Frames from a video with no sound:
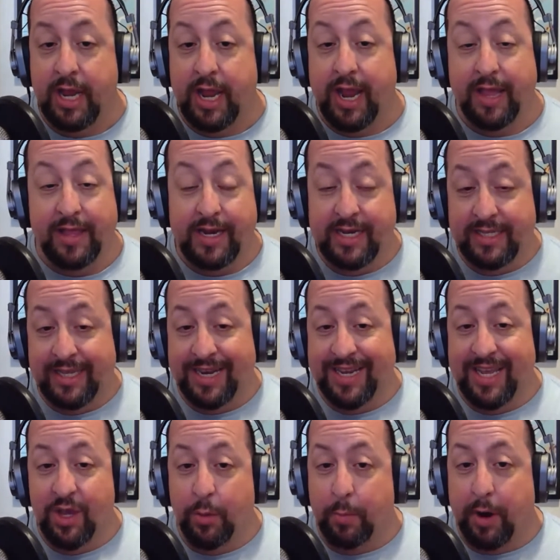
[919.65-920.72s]
And then he's gonna
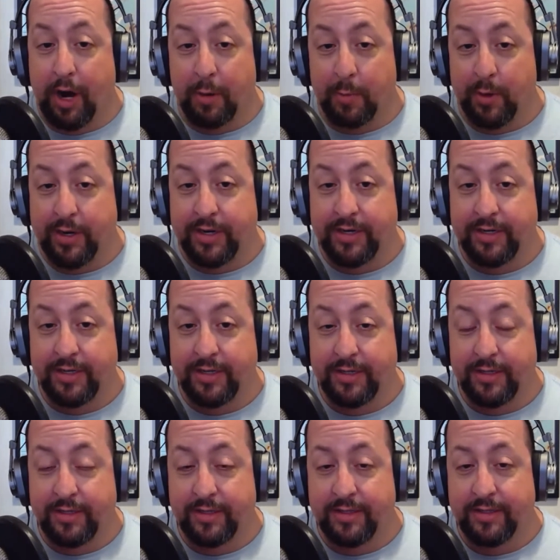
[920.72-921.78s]
kill Barbara,
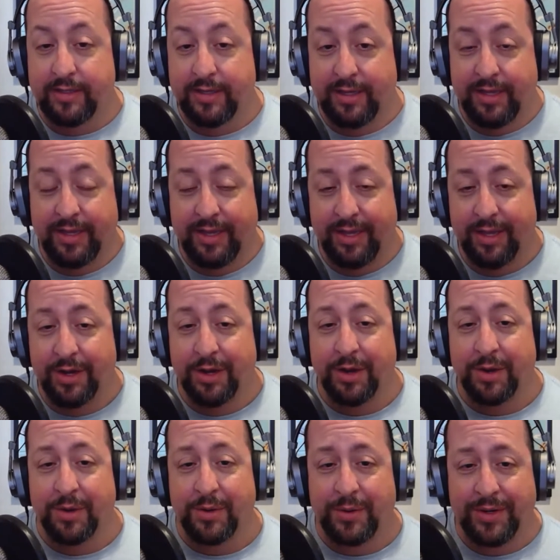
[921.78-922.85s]
you
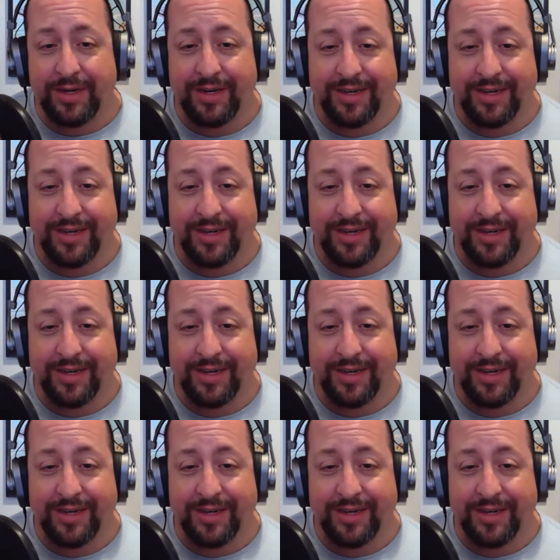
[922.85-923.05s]
know,